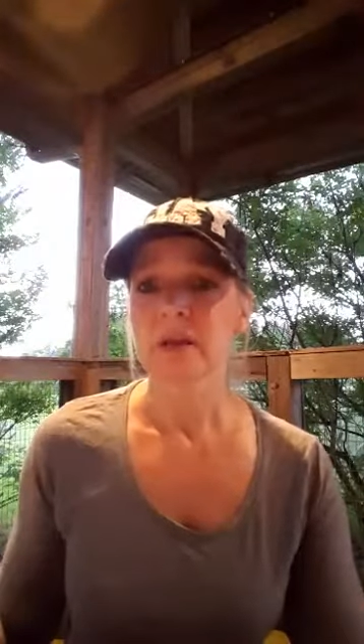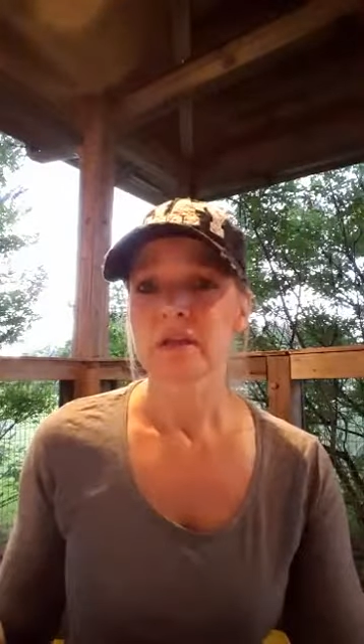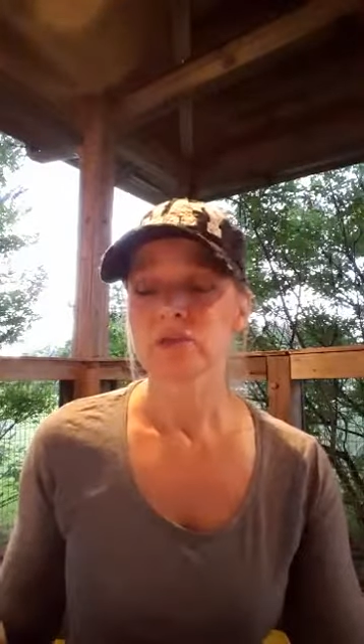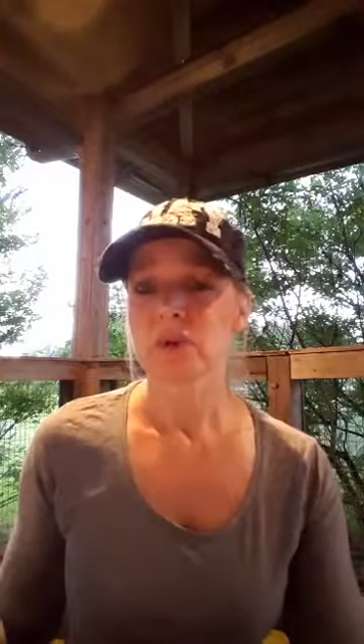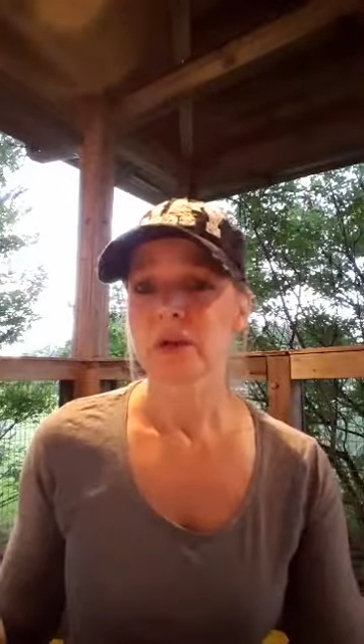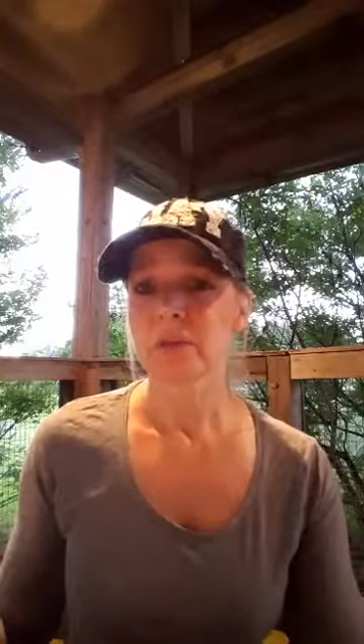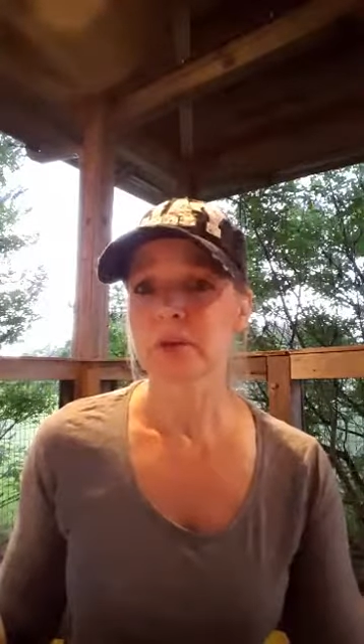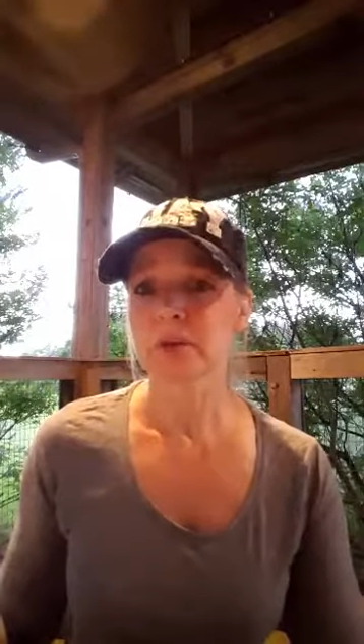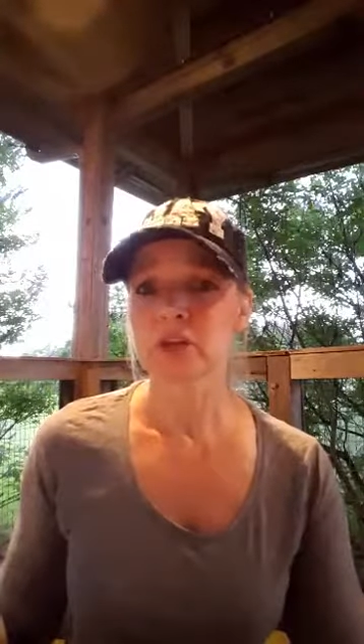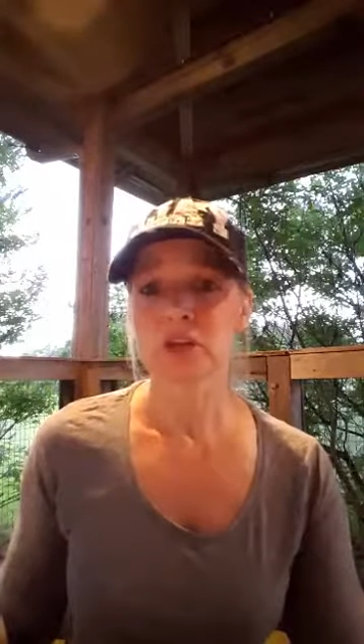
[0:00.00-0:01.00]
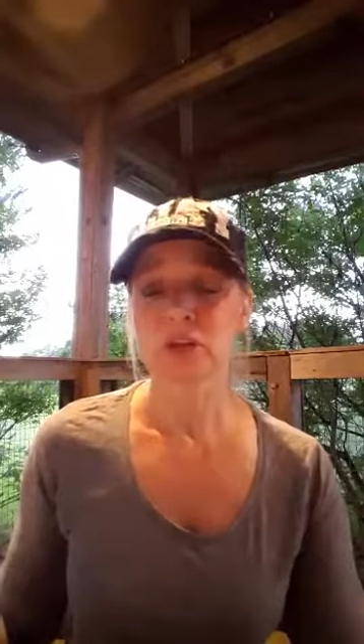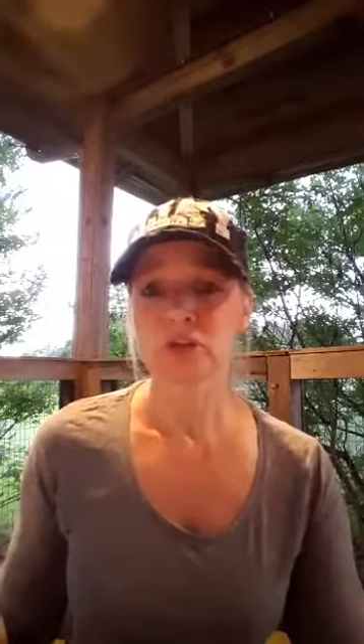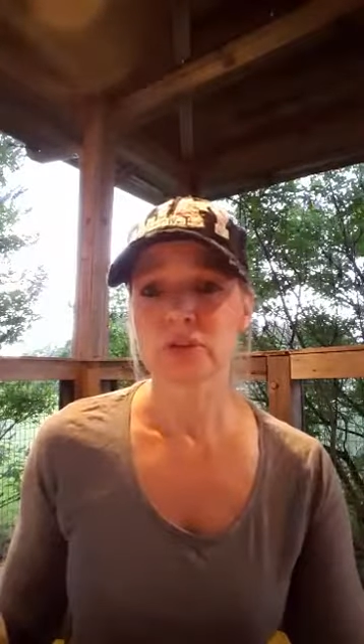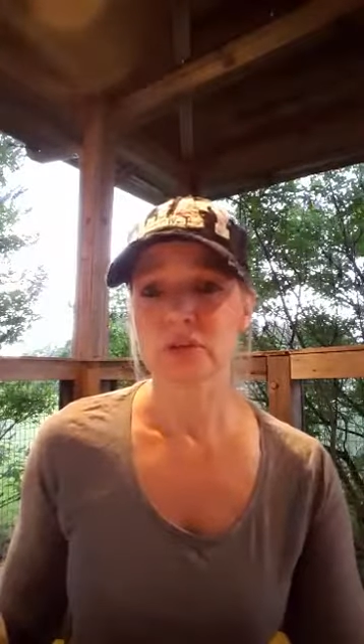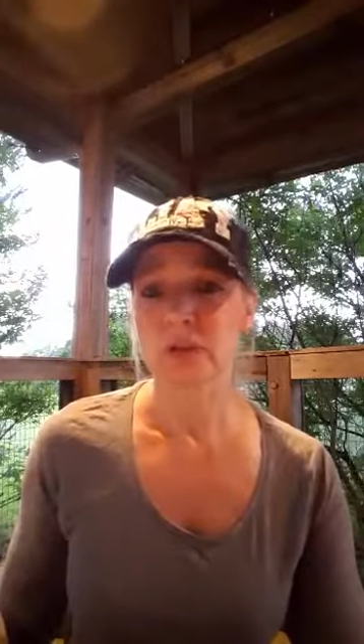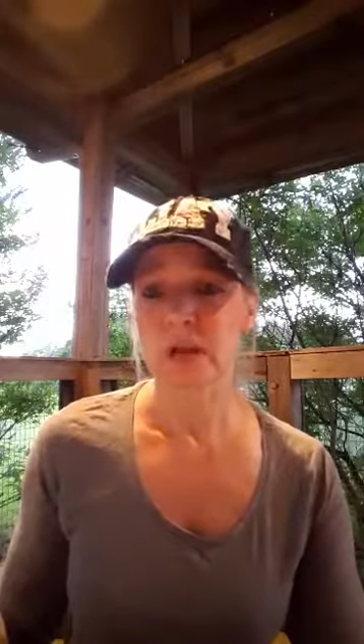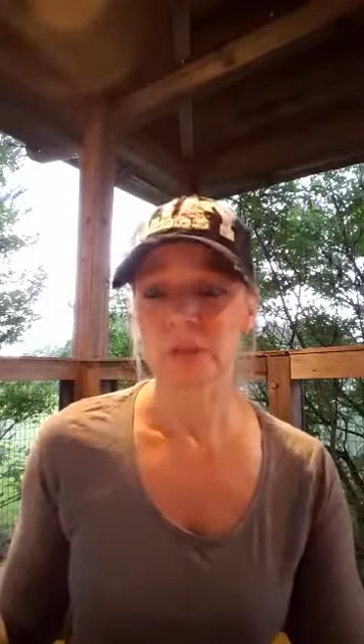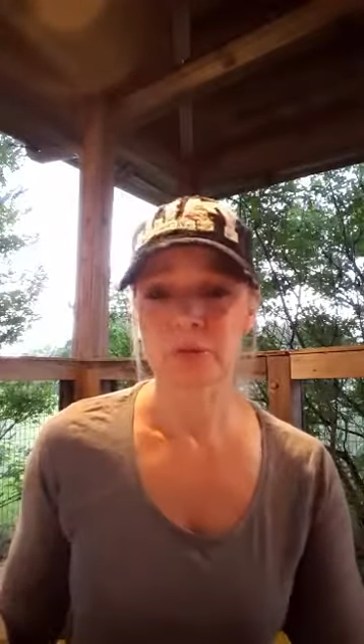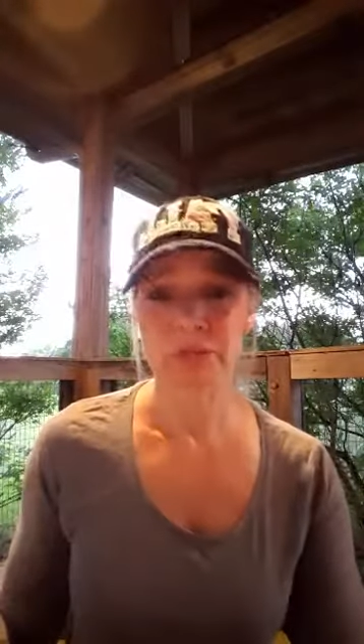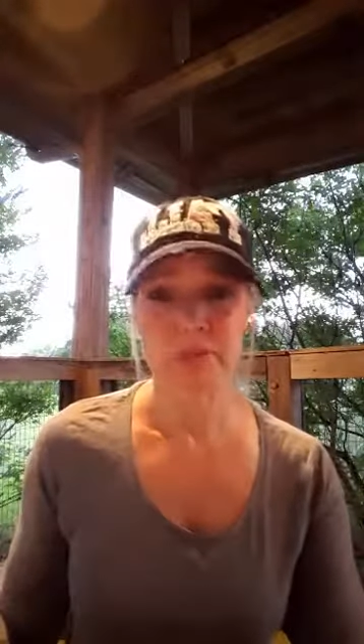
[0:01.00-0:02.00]
It's recommended. You can use it a
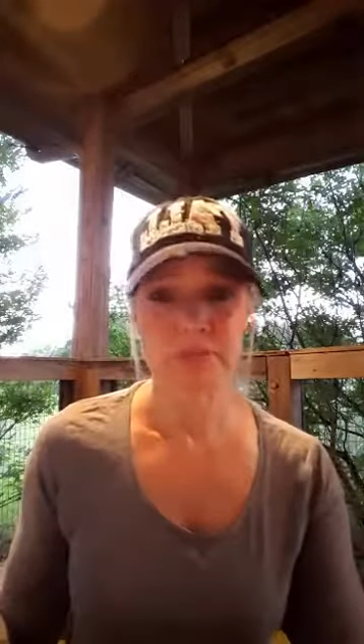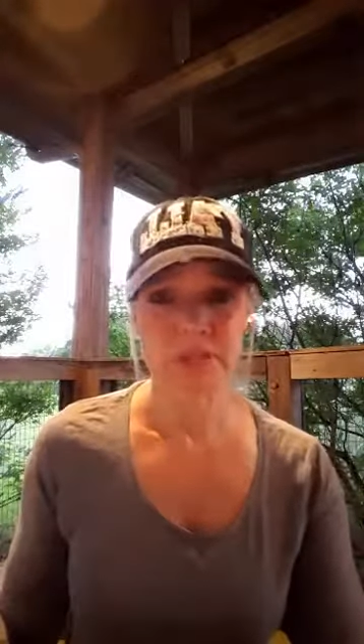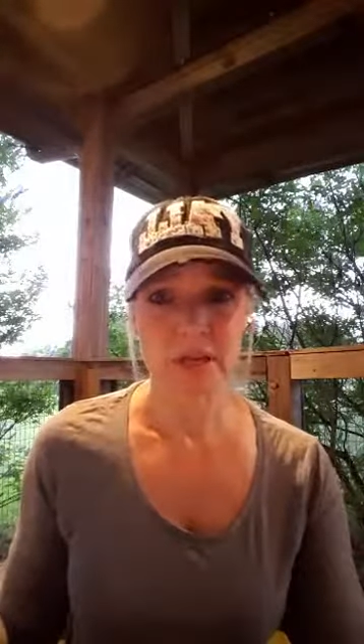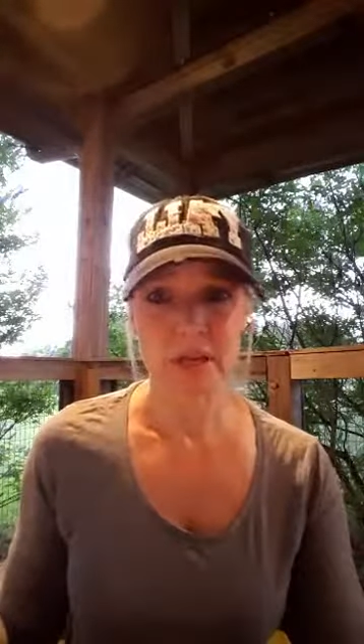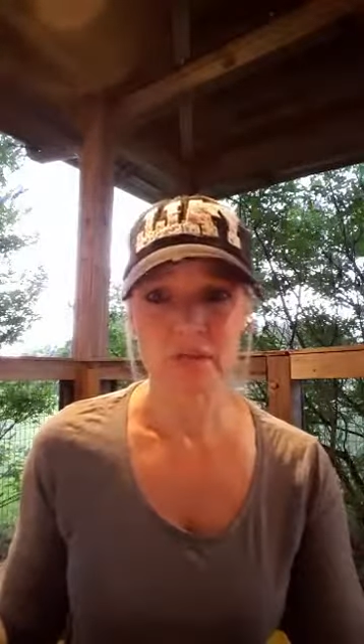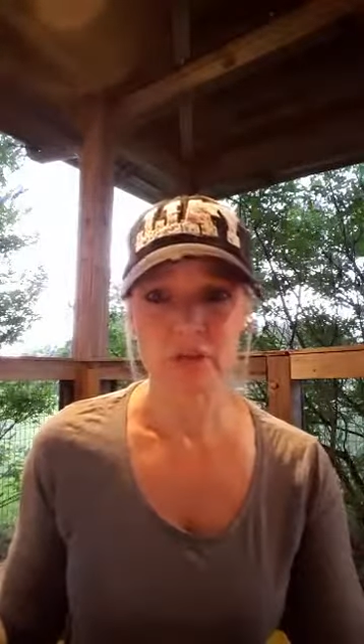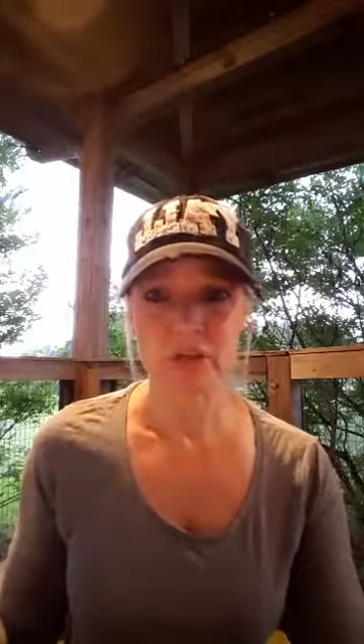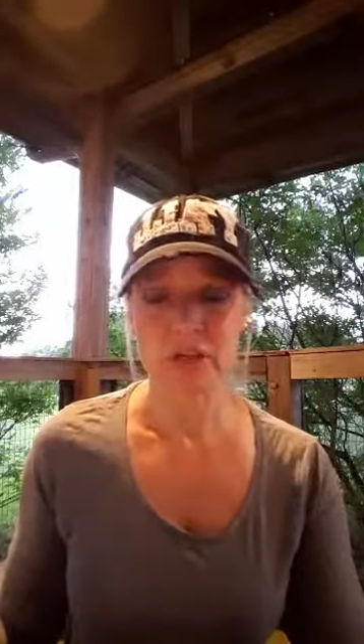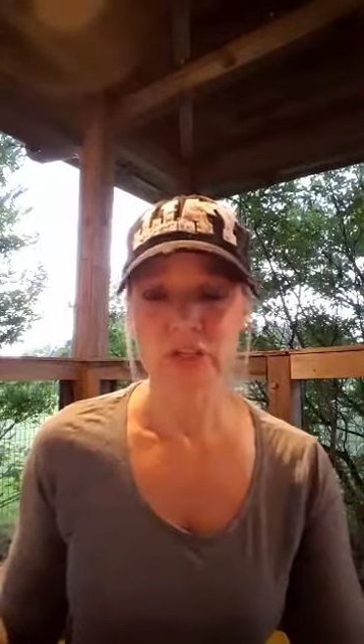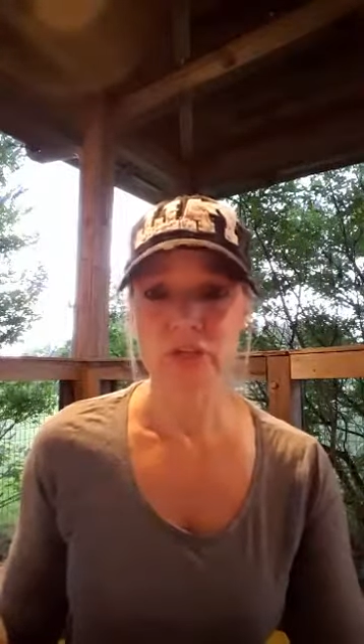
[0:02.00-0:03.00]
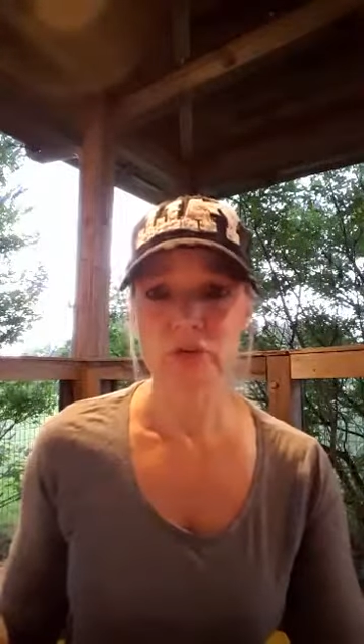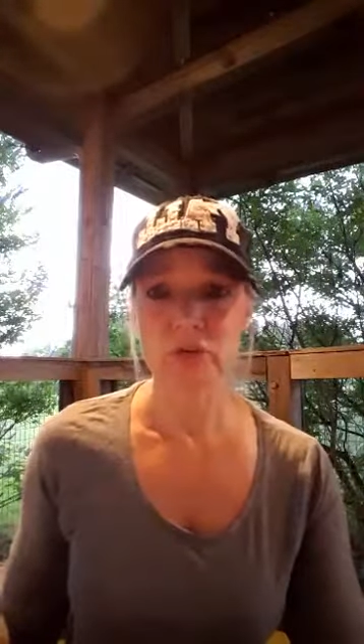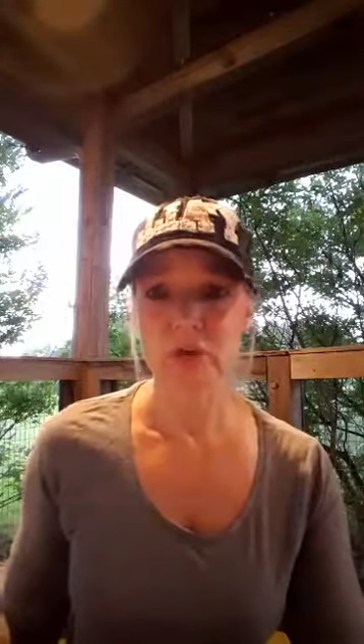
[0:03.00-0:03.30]
couple times a day if you need to.